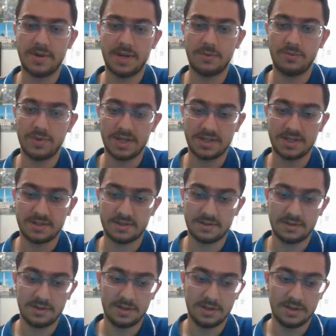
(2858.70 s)
and
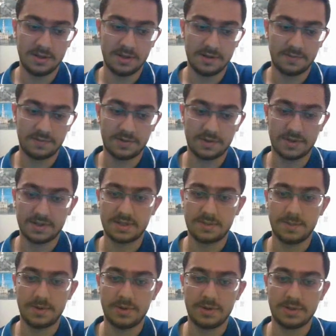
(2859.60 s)
wait for the
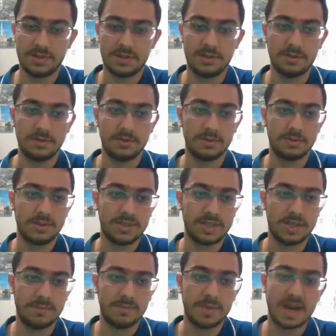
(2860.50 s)
spirit to
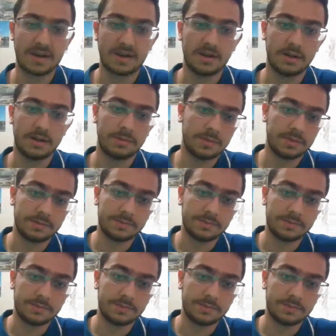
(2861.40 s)
get back up.